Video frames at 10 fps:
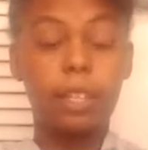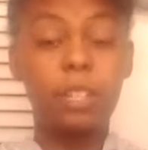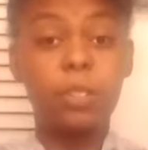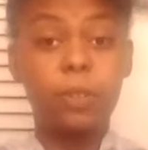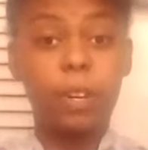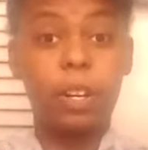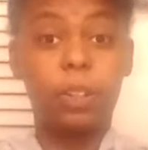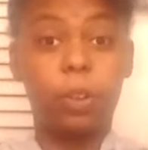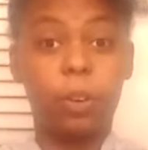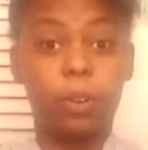These are
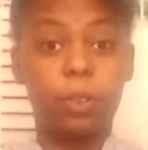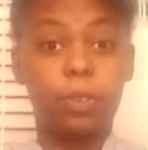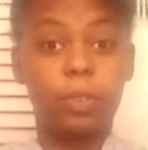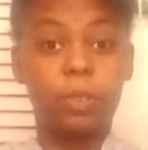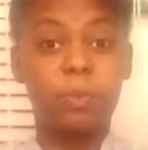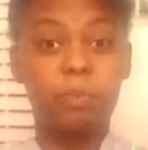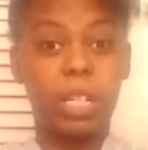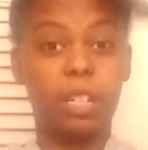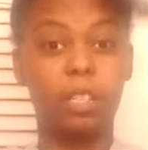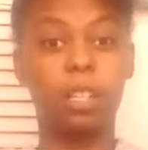very long
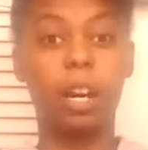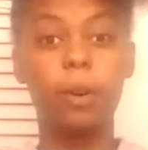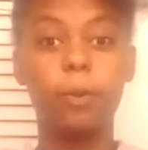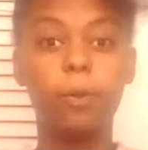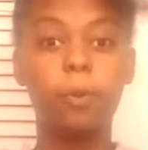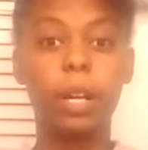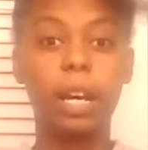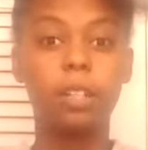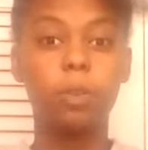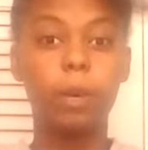because when
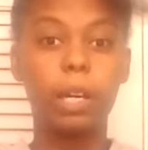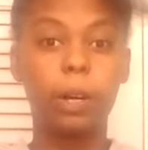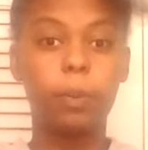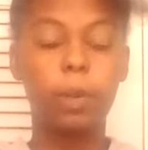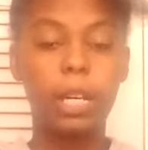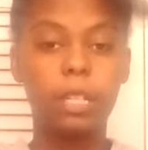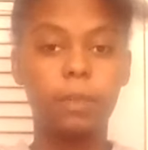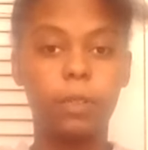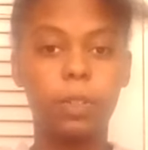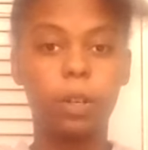I do my yarn braids,
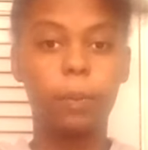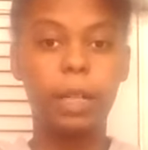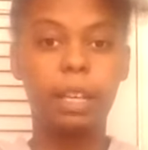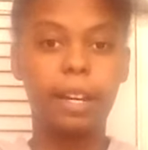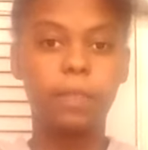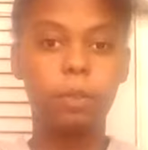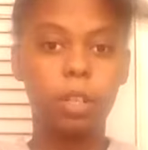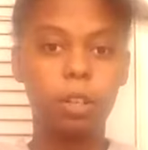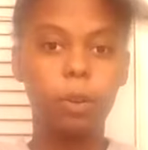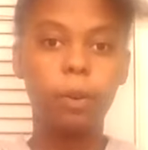if you saw my last
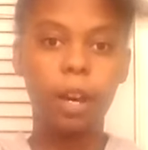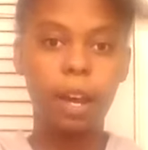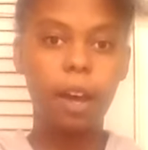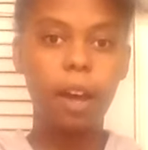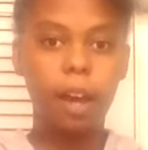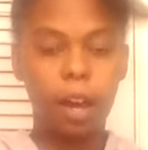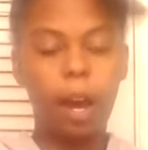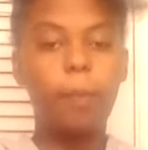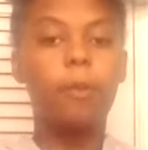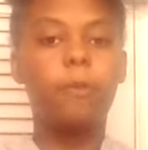video,
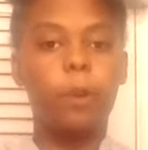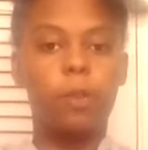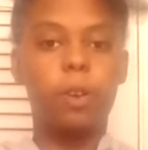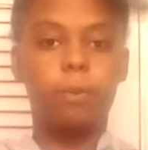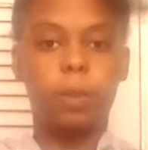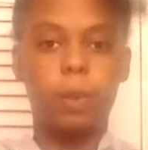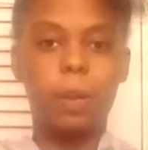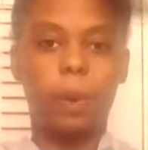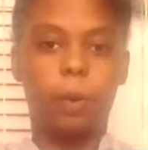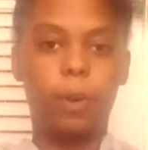I prefer them to
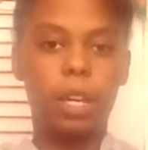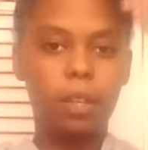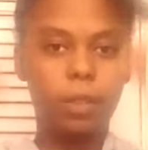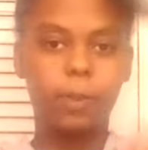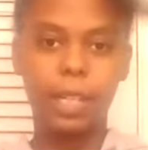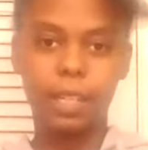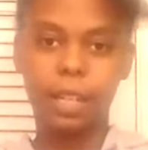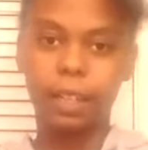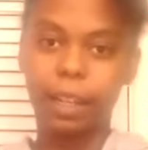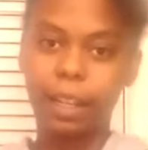be to my waist
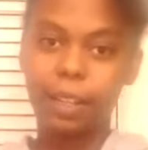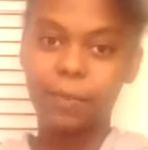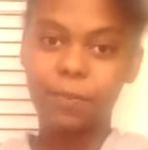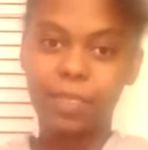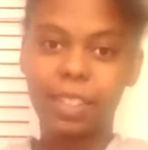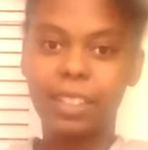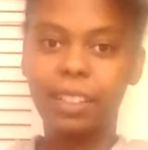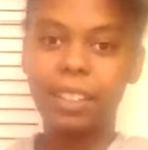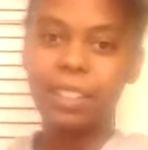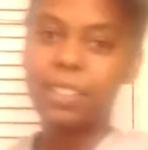because I like
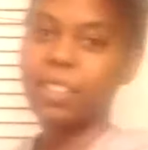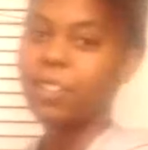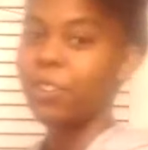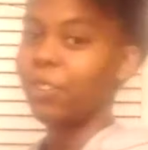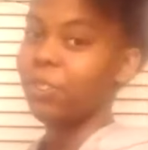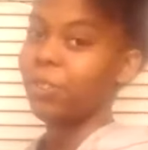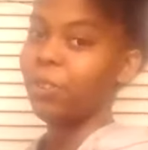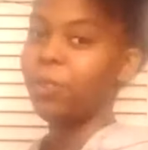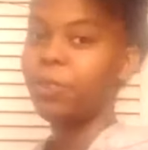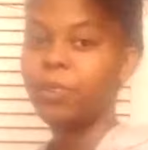the length, the
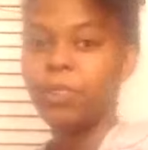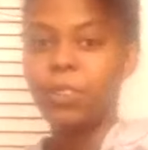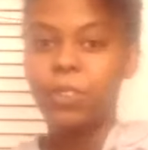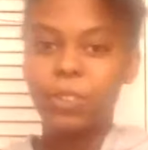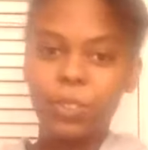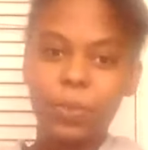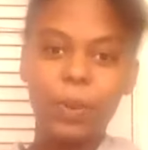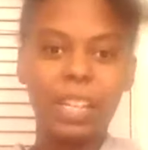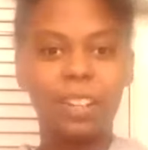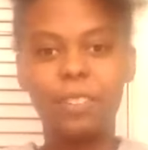little
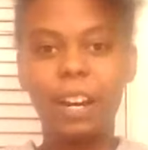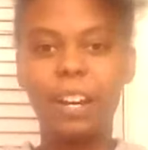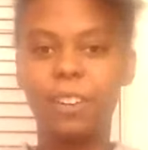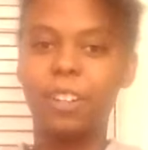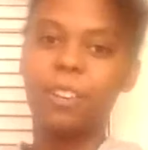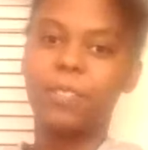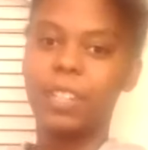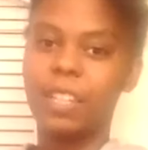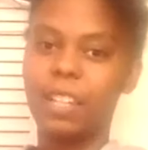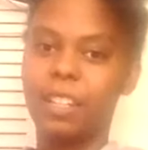swing it around and
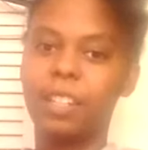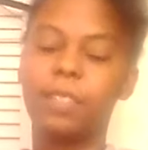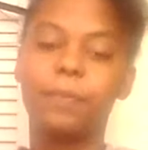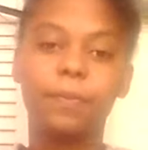everything.